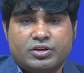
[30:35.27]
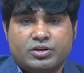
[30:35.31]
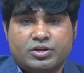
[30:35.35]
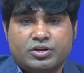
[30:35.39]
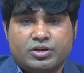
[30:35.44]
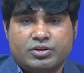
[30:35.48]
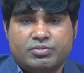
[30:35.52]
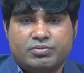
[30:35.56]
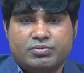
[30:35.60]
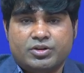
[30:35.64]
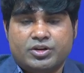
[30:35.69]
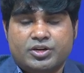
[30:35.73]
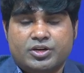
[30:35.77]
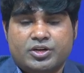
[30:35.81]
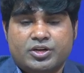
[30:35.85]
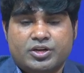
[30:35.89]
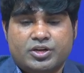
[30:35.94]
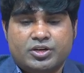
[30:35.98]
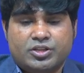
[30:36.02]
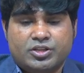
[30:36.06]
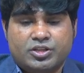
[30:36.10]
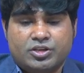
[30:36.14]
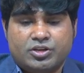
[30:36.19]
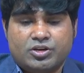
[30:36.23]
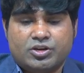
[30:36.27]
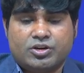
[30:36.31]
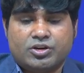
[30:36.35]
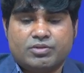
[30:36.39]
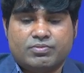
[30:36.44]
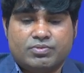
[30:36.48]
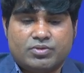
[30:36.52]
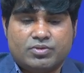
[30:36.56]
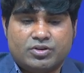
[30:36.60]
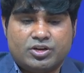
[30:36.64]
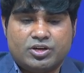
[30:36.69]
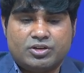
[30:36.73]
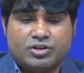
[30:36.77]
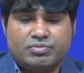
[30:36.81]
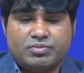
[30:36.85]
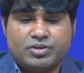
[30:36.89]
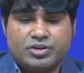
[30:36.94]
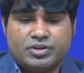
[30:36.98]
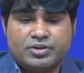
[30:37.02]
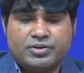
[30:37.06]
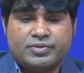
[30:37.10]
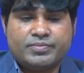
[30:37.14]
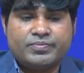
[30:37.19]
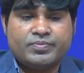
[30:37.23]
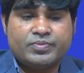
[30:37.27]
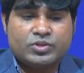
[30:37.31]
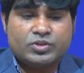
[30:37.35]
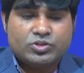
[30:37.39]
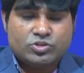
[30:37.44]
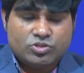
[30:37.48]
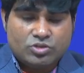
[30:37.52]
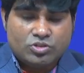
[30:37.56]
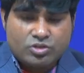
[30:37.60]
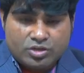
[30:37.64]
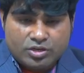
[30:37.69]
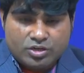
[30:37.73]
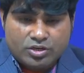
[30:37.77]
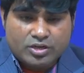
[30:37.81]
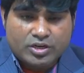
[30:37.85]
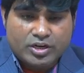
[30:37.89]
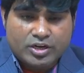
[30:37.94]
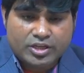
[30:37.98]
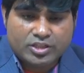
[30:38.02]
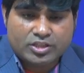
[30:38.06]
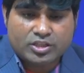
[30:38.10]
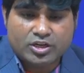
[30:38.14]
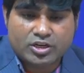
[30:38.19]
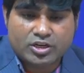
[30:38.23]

limit and the upper limit. So, like